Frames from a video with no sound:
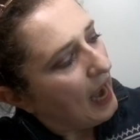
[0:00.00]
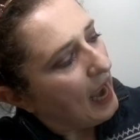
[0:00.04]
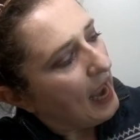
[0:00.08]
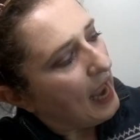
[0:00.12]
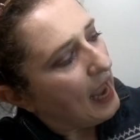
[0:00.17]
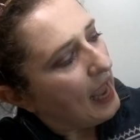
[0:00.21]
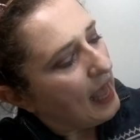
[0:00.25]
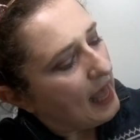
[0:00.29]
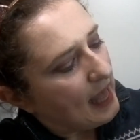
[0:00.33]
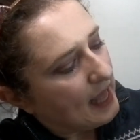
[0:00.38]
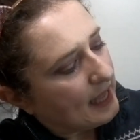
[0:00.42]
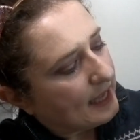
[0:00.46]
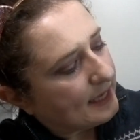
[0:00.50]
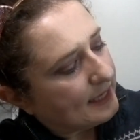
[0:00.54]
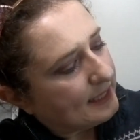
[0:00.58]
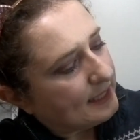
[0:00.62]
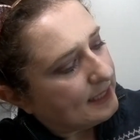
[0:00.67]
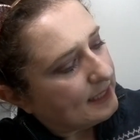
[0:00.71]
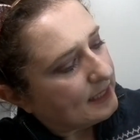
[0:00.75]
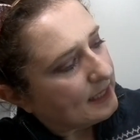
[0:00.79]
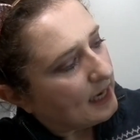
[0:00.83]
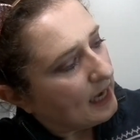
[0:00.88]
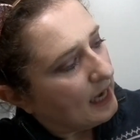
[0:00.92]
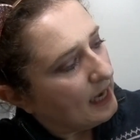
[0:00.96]

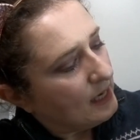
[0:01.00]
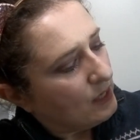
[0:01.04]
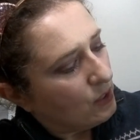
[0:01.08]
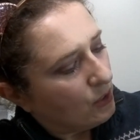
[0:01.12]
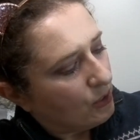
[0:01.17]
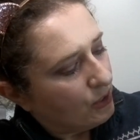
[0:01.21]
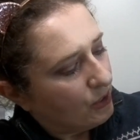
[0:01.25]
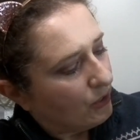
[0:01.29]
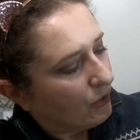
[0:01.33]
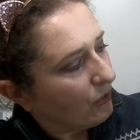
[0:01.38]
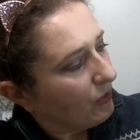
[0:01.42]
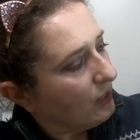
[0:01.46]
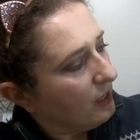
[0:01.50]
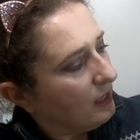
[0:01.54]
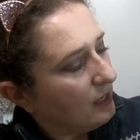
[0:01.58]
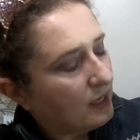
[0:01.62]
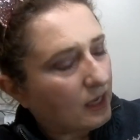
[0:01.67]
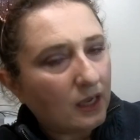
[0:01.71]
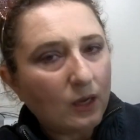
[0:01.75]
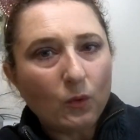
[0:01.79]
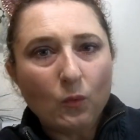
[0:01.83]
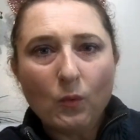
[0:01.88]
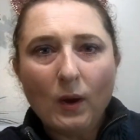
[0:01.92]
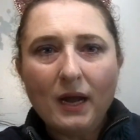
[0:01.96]
And I know you're
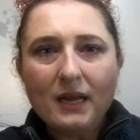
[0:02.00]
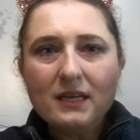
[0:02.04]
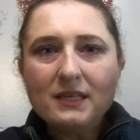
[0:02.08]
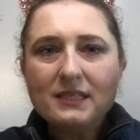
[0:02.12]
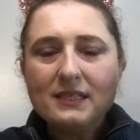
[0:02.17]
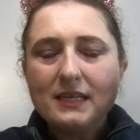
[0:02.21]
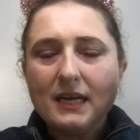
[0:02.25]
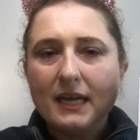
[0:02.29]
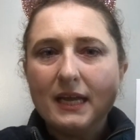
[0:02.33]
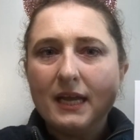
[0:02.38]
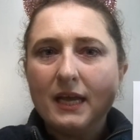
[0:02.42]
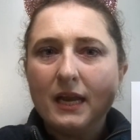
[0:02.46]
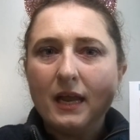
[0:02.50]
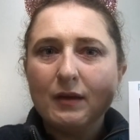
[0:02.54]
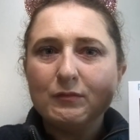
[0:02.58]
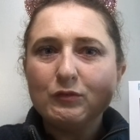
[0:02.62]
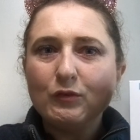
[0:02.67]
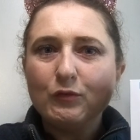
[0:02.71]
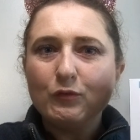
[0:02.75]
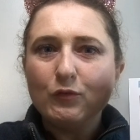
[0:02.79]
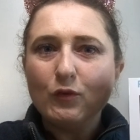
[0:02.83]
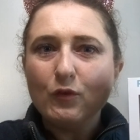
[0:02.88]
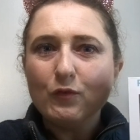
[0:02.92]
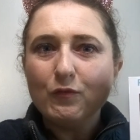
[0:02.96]
thinking, why does Diane have
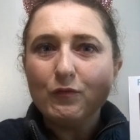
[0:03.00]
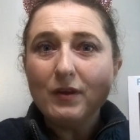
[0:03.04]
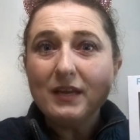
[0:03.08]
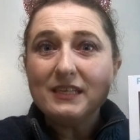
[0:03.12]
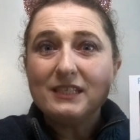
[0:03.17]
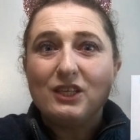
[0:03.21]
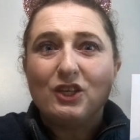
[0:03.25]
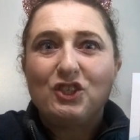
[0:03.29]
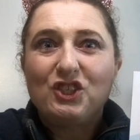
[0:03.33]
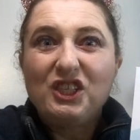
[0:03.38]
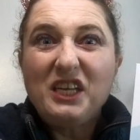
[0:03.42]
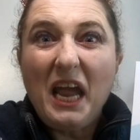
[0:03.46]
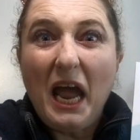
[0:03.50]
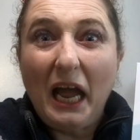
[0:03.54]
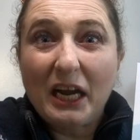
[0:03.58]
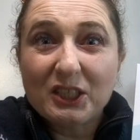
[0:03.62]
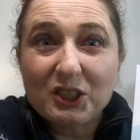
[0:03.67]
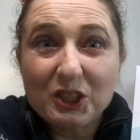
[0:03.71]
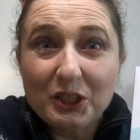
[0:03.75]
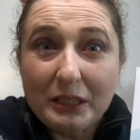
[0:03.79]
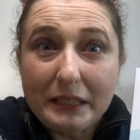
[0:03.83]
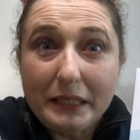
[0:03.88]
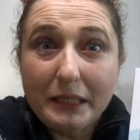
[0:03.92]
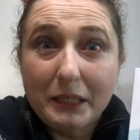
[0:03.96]
a full face? Is she
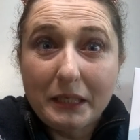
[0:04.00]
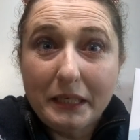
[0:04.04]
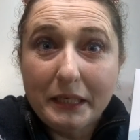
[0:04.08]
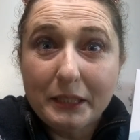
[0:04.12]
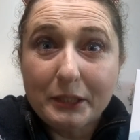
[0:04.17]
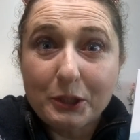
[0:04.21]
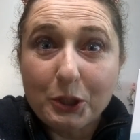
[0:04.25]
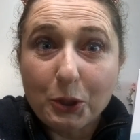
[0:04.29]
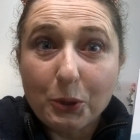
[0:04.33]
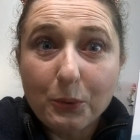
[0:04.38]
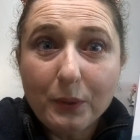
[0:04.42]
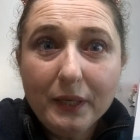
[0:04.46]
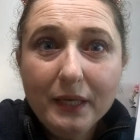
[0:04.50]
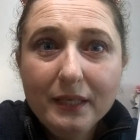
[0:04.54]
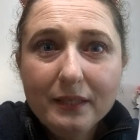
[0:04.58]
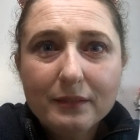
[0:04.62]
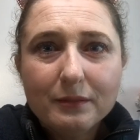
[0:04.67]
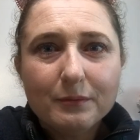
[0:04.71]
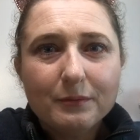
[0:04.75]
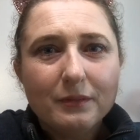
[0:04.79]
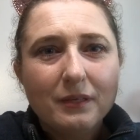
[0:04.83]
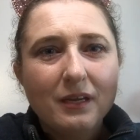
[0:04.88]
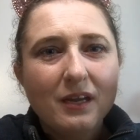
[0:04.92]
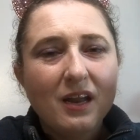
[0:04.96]
actually going to do it?
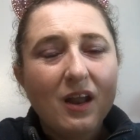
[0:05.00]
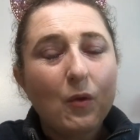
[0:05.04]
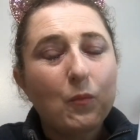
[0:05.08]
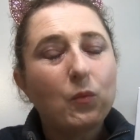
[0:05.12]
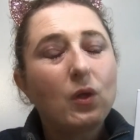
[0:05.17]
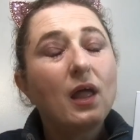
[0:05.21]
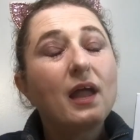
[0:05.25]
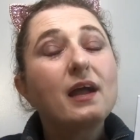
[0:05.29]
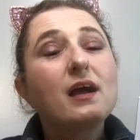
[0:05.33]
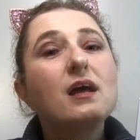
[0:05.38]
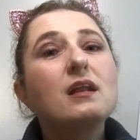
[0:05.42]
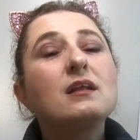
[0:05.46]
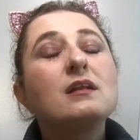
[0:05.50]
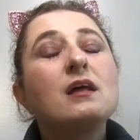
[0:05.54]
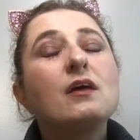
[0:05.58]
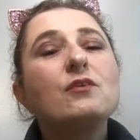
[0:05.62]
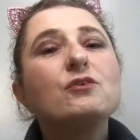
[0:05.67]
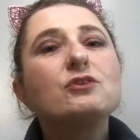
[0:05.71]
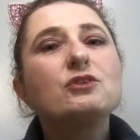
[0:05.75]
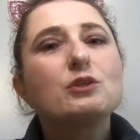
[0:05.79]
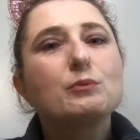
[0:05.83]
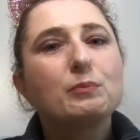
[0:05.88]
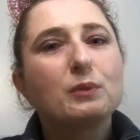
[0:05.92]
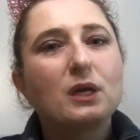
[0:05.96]
Well, I got
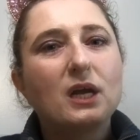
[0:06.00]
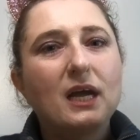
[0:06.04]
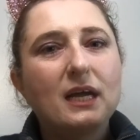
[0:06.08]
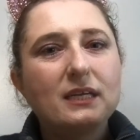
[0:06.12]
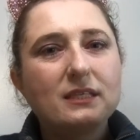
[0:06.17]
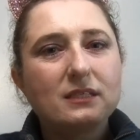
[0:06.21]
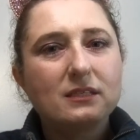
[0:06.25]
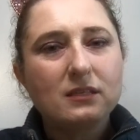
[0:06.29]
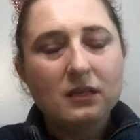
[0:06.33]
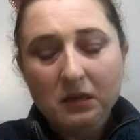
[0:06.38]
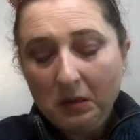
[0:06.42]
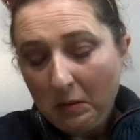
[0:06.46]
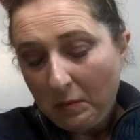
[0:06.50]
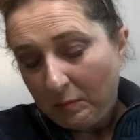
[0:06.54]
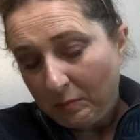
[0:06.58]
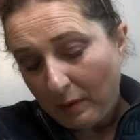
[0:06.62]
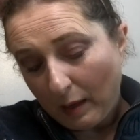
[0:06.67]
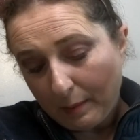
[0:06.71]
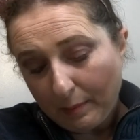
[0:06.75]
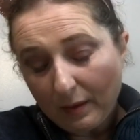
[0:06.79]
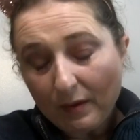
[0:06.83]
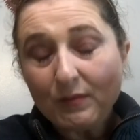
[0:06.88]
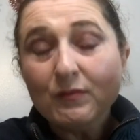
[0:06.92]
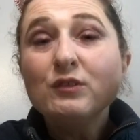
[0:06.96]
another surprise.
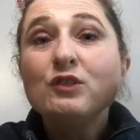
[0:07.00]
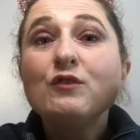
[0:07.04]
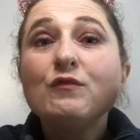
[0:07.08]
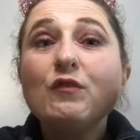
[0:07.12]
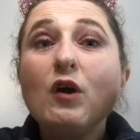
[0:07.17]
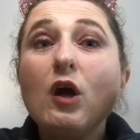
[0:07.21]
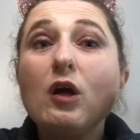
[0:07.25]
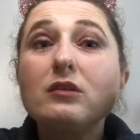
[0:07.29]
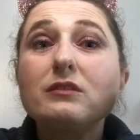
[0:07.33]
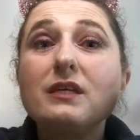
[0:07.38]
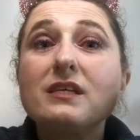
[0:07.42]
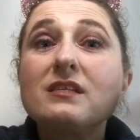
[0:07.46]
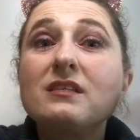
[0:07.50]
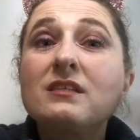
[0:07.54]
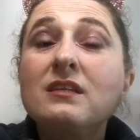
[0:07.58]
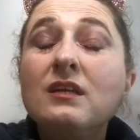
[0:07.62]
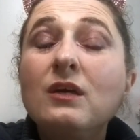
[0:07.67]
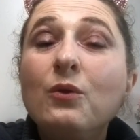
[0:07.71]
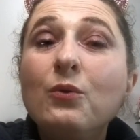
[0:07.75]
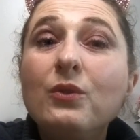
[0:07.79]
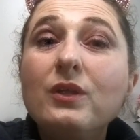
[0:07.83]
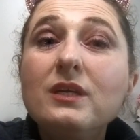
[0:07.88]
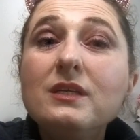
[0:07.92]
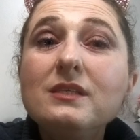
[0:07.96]
Maybe even DUVOLLE doesn't
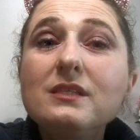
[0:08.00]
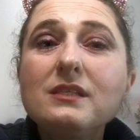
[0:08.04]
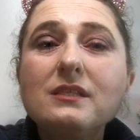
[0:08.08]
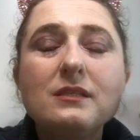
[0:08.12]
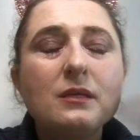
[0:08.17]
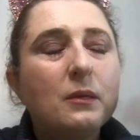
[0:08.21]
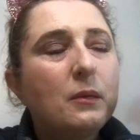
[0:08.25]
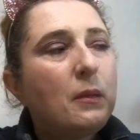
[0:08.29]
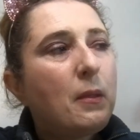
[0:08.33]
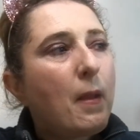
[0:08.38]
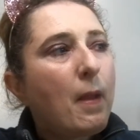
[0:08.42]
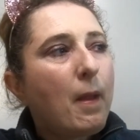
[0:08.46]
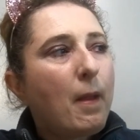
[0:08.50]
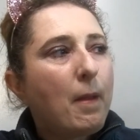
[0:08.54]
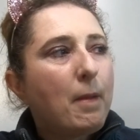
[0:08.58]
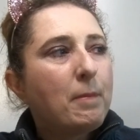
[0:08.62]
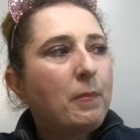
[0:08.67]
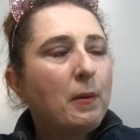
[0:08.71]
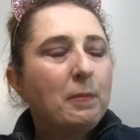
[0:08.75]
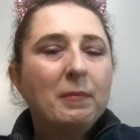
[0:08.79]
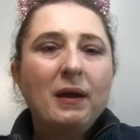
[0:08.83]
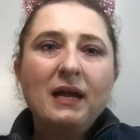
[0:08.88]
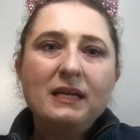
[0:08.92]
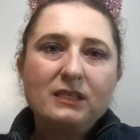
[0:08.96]
know this,
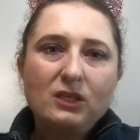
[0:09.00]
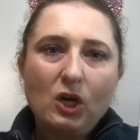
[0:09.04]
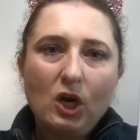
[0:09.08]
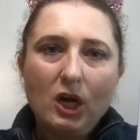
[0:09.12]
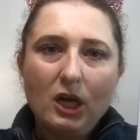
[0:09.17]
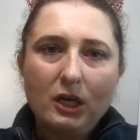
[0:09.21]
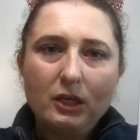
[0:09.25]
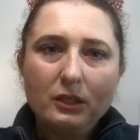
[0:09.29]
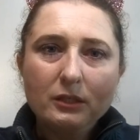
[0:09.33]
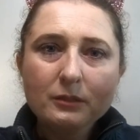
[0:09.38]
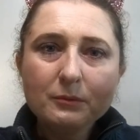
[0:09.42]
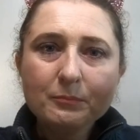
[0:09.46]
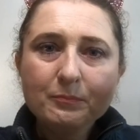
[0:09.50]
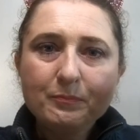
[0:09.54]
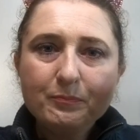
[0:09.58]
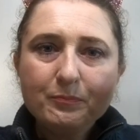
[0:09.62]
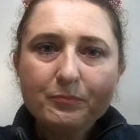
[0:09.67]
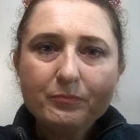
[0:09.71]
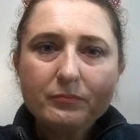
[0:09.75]
but my daughter